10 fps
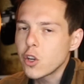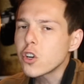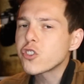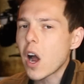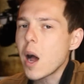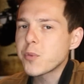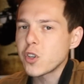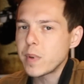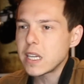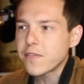your job
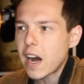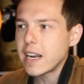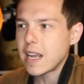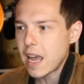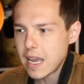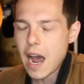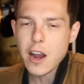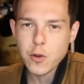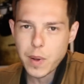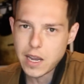should be to find a
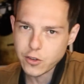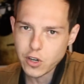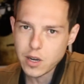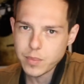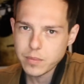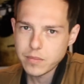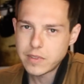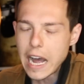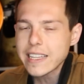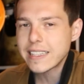higher paying job.
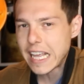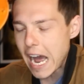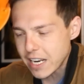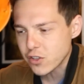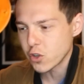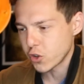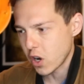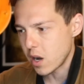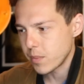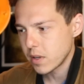That, that is your
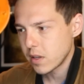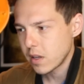job